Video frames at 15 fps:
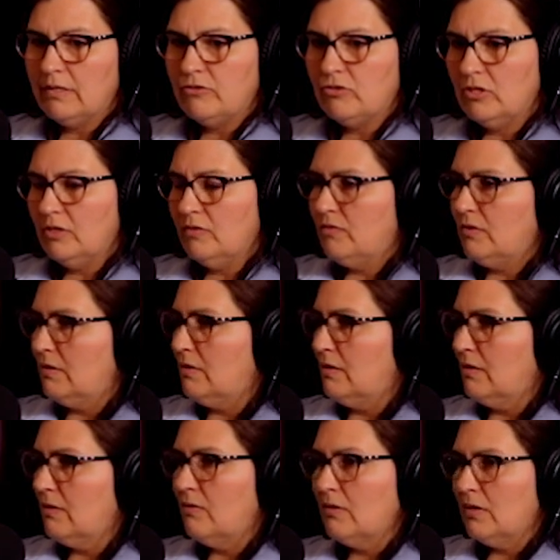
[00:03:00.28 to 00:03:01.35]
a shift and
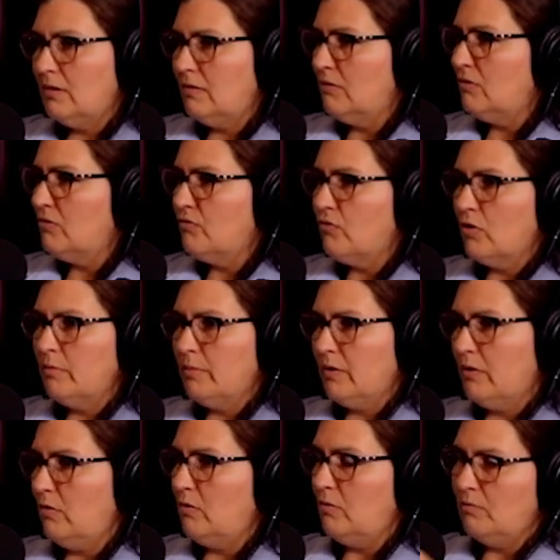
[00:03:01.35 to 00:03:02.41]
then go get in uniform
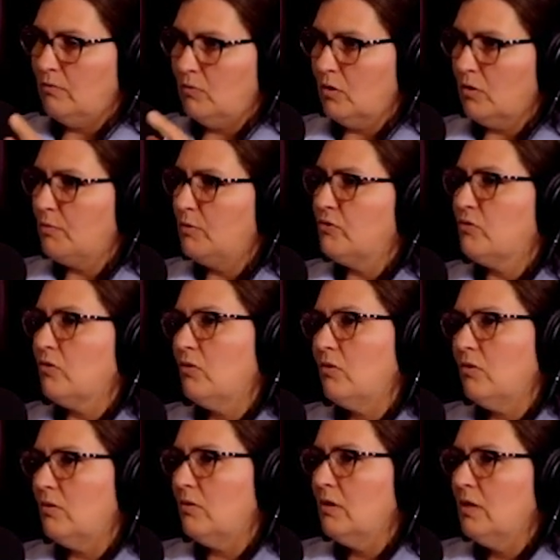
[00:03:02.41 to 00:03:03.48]
and go work
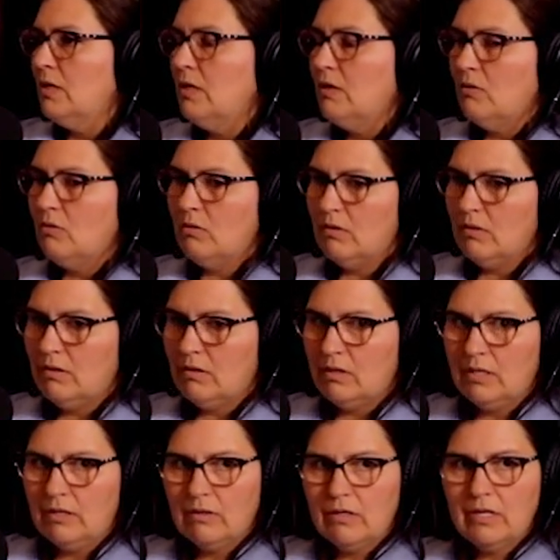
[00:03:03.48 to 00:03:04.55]
patrol
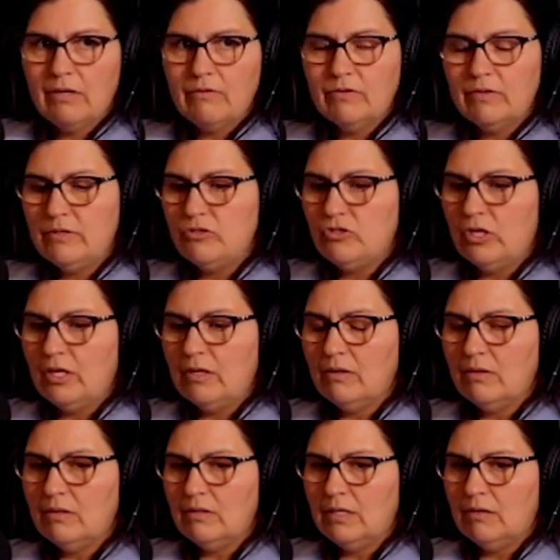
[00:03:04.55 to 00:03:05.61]
or cover in the
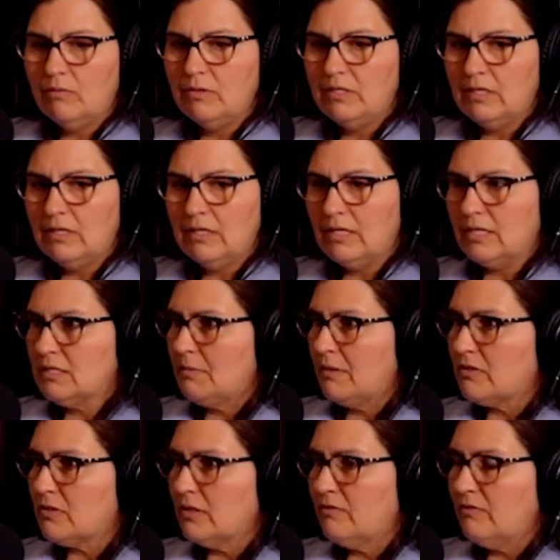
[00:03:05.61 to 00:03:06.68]
jail. We did a lot of
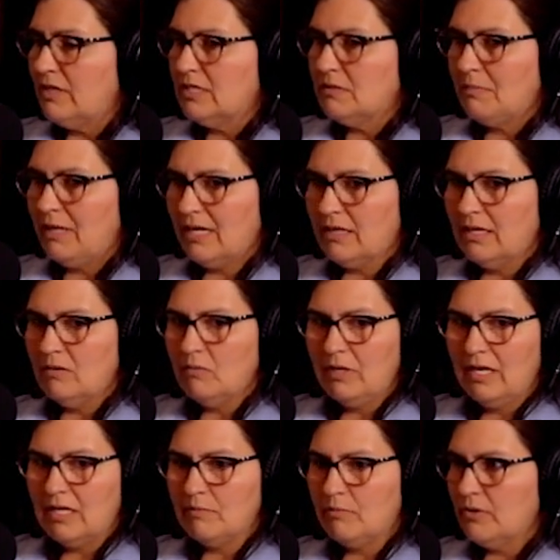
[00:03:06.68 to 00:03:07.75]
special events back then.
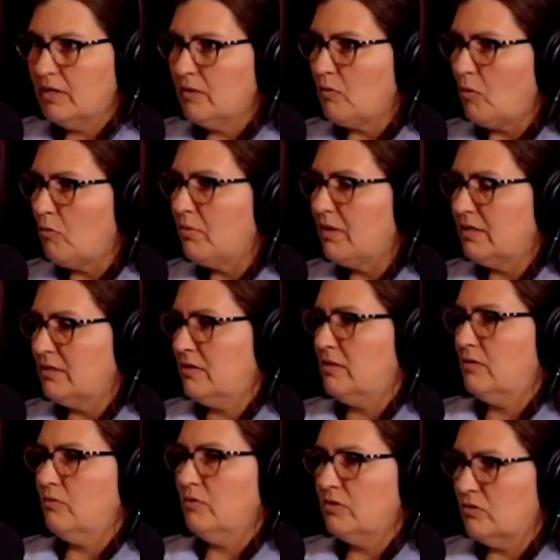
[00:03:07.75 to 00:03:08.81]
We had a pretty
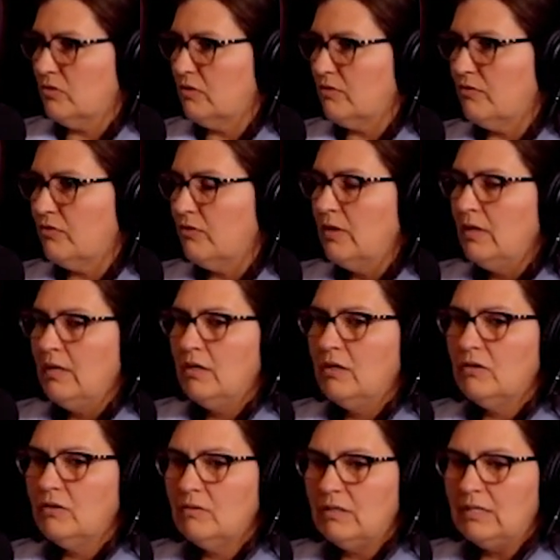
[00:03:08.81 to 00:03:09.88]
robust reserve
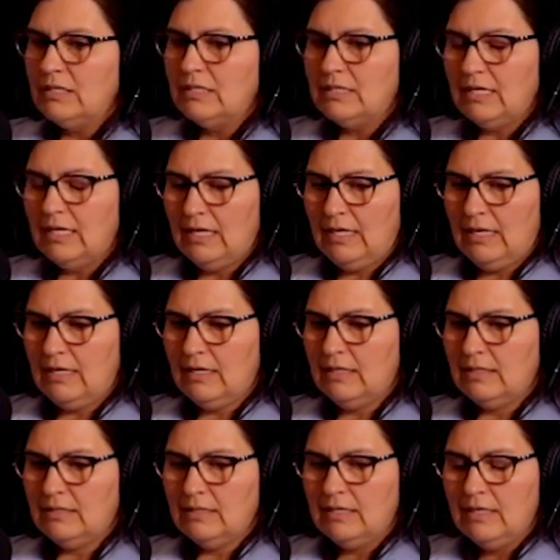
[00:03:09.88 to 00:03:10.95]
unit,
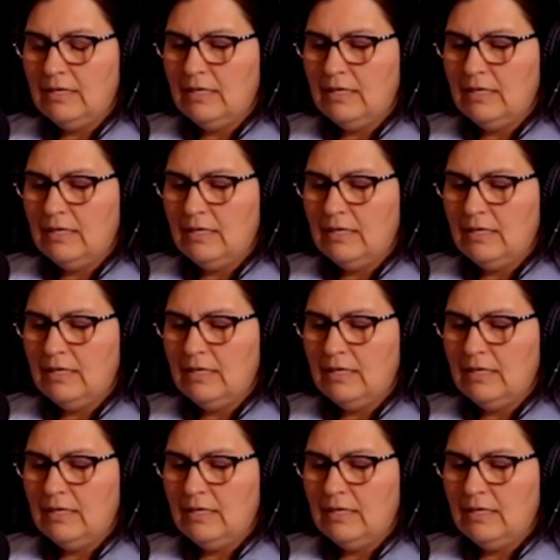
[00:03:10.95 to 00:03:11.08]
and